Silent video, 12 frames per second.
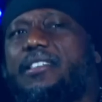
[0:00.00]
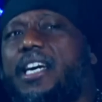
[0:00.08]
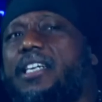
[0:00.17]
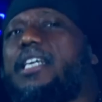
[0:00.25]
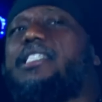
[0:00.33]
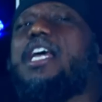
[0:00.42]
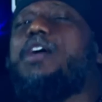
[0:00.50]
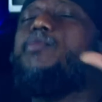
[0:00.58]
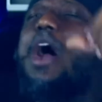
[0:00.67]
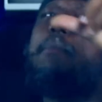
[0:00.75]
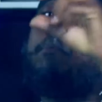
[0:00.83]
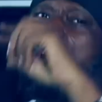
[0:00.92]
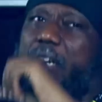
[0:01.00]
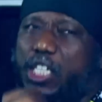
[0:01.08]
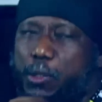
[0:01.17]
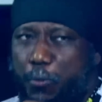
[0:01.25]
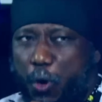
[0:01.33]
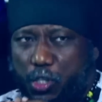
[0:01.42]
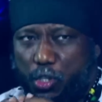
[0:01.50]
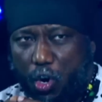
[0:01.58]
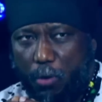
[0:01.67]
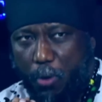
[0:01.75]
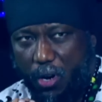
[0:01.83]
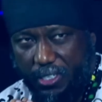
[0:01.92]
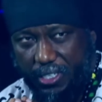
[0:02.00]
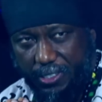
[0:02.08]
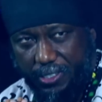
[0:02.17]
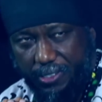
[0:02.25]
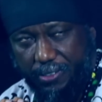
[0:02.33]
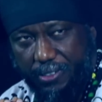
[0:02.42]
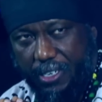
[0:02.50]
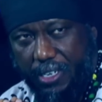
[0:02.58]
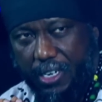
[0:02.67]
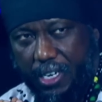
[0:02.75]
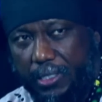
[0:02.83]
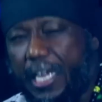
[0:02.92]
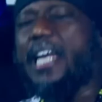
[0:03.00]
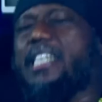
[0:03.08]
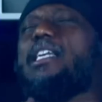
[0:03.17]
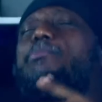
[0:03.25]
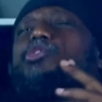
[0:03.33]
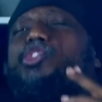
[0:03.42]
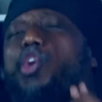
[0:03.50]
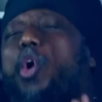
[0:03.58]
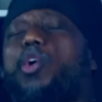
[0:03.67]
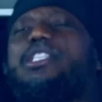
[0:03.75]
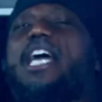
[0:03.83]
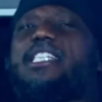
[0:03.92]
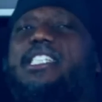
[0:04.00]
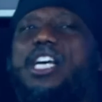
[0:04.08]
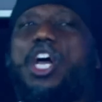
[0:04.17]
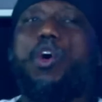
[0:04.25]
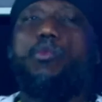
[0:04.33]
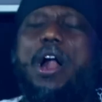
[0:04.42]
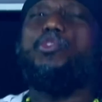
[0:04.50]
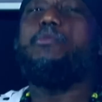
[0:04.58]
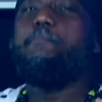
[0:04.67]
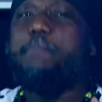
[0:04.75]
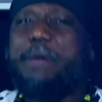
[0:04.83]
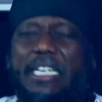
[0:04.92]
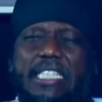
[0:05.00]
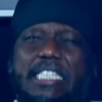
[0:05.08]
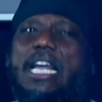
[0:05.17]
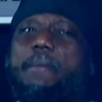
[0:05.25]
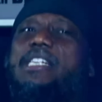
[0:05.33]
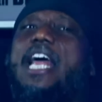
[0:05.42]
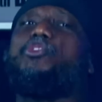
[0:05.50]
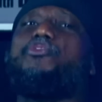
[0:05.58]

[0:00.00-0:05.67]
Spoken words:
thing. They say one monkey spoils all monkeys. There are some soldiers, when you meet them, it's